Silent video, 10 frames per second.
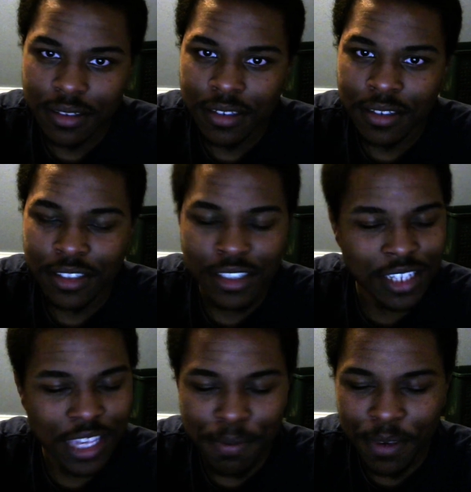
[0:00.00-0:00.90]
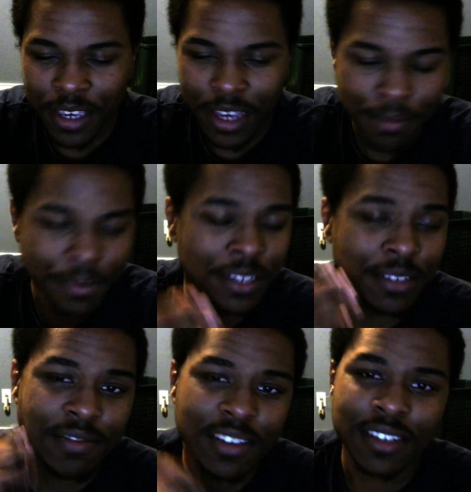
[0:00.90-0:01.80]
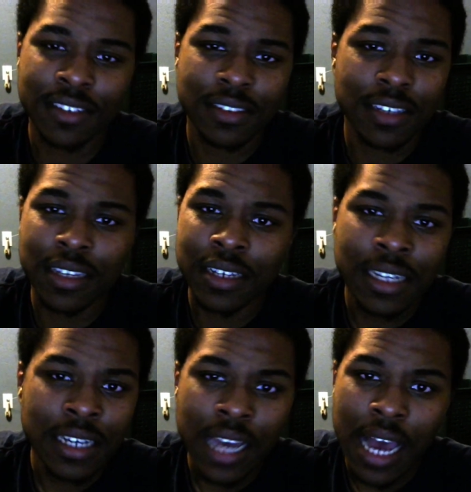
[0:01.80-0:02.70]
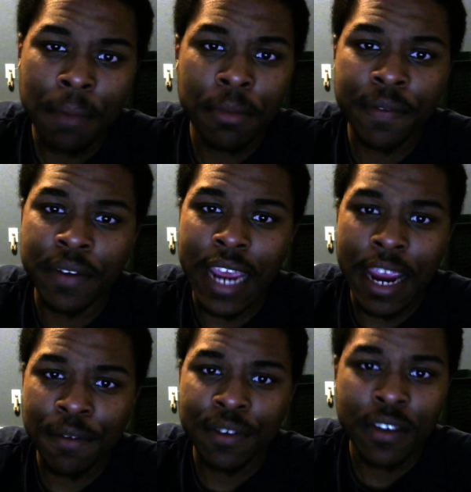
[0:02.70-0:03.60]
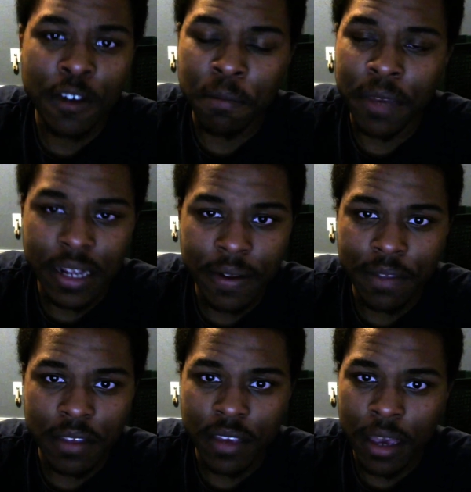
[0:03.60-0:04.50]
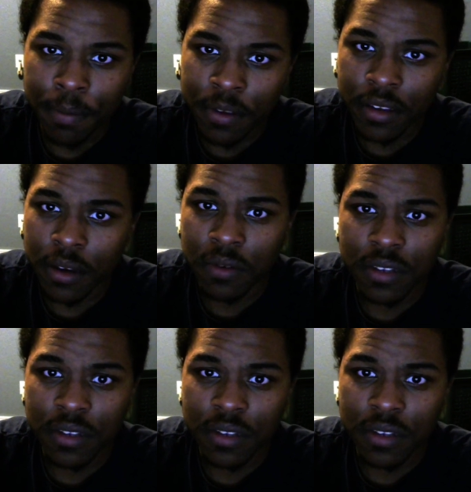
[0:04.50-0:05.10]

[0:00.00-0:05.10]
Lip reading: just keep it coming, because I'm loving every single minute of these episodes.